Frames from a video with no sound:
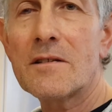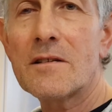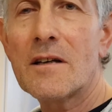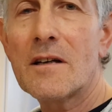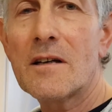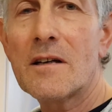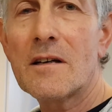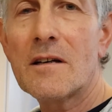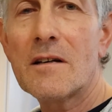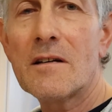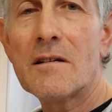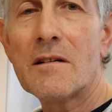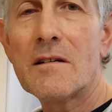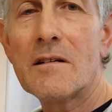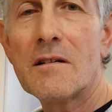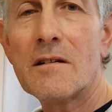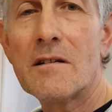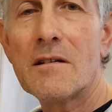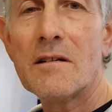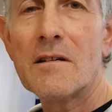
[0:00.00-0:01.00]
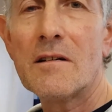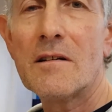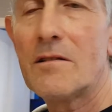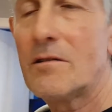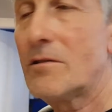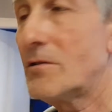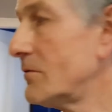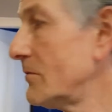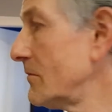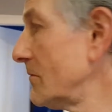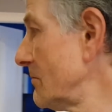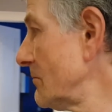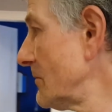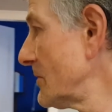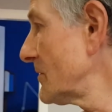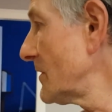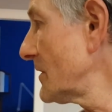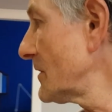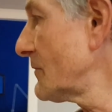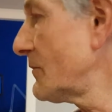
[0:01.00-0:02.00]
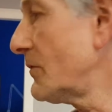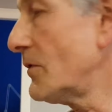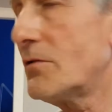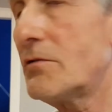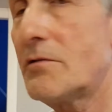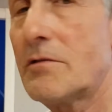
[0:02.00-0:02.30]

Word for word: uh, oh my son's phone